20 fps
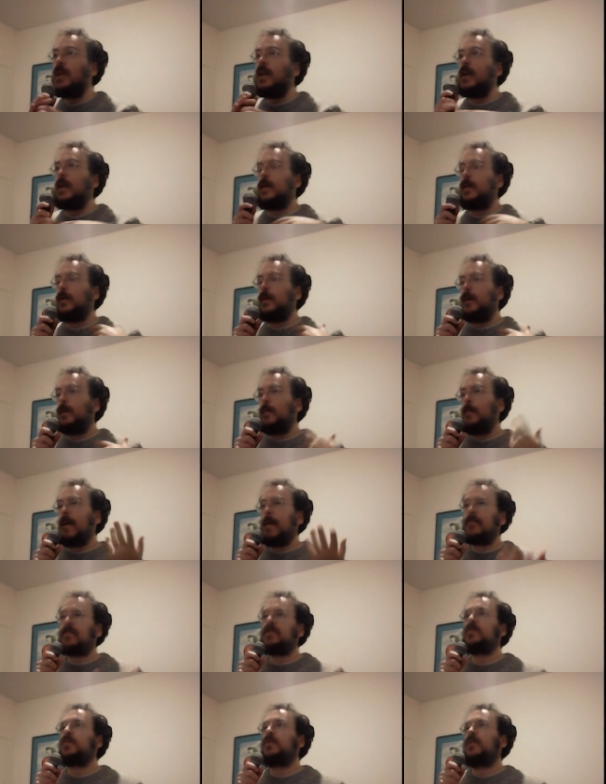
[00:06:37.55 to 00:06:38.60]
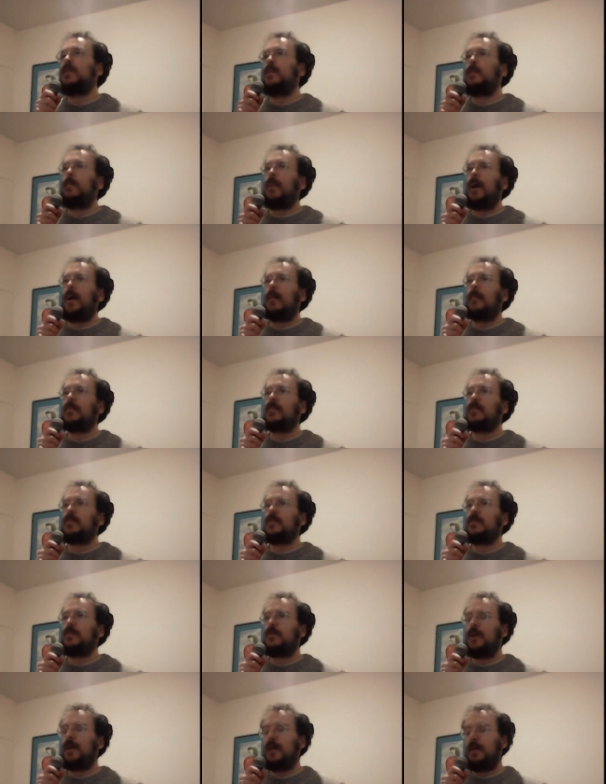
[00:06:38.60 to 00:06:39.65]
Oh yeah, maps within
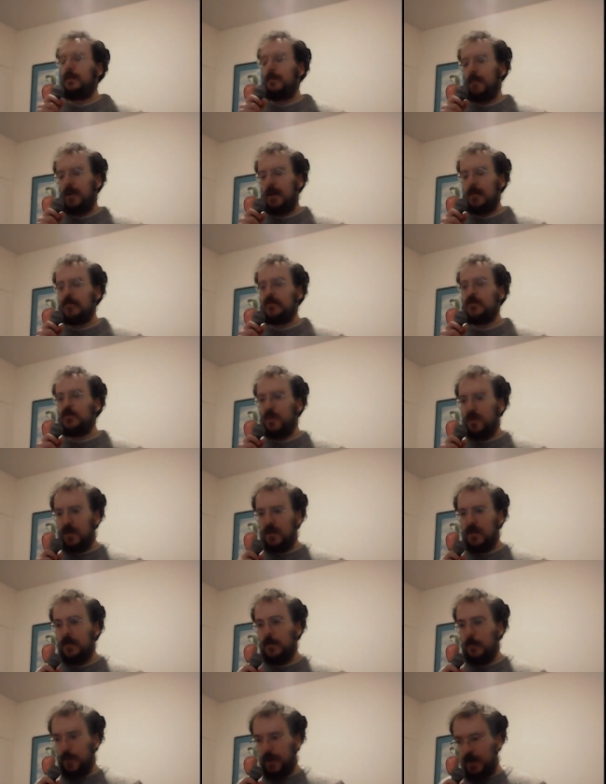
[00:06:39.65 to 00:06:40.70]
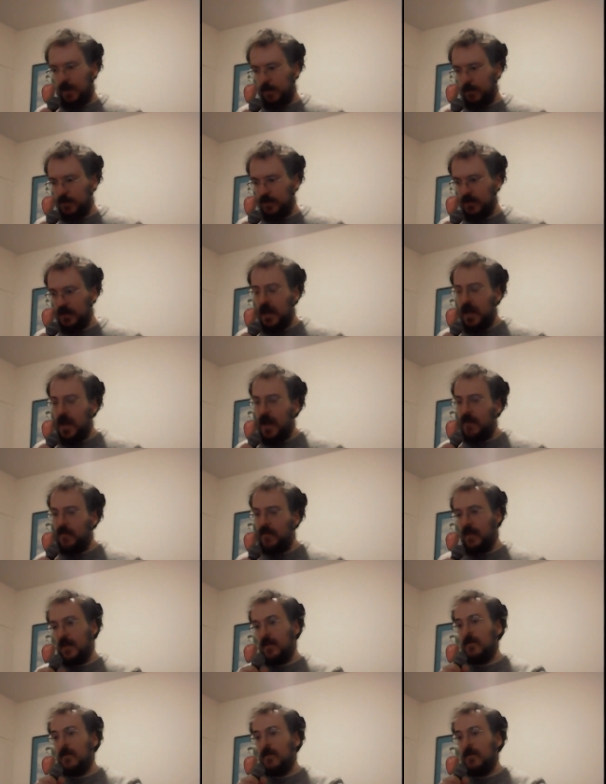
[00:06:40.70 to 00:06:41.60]
maps, right? Maps within maps.